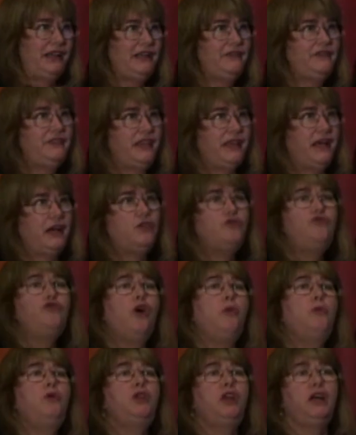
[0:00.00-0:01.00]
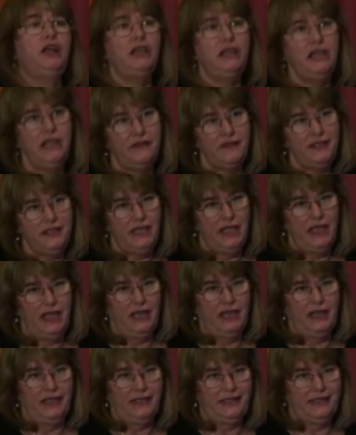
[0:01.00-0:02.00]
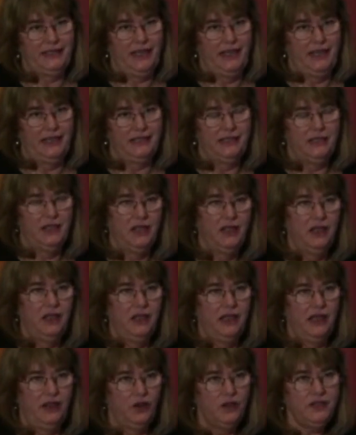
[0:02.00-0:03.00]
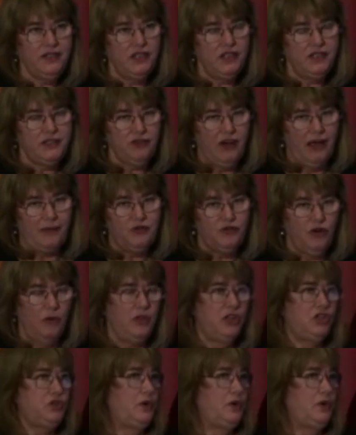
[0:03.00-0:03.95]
lived there. Romola lives here, it says. It also describes Romola